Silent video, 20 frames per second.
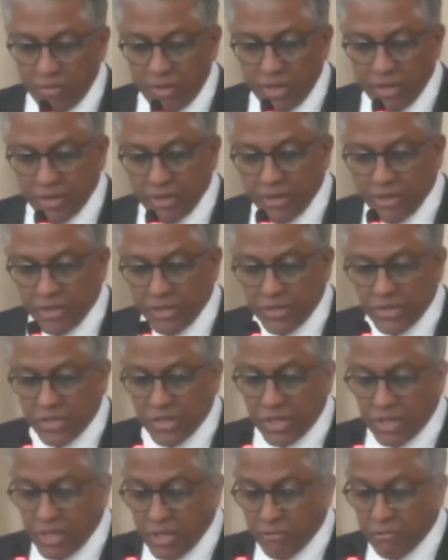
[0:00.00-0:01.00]
other
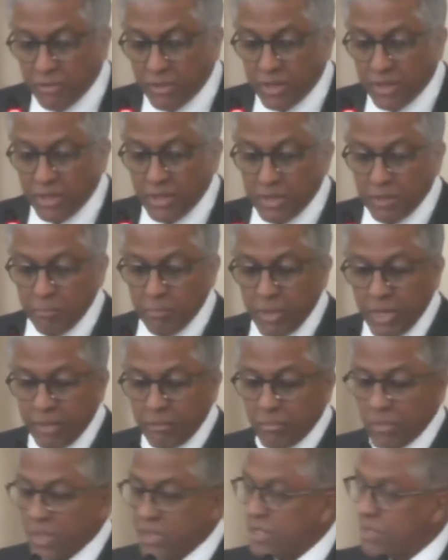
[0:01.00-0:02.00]
significant
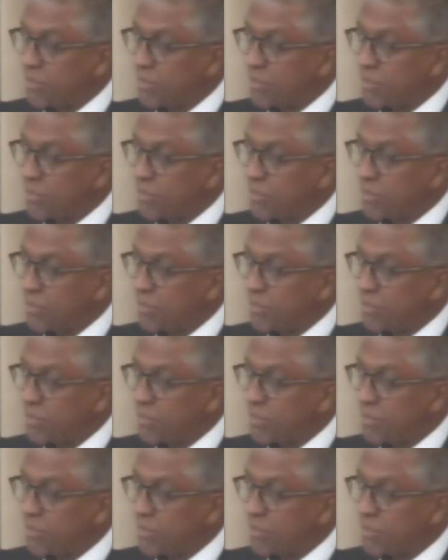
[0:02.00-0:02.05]
amendments,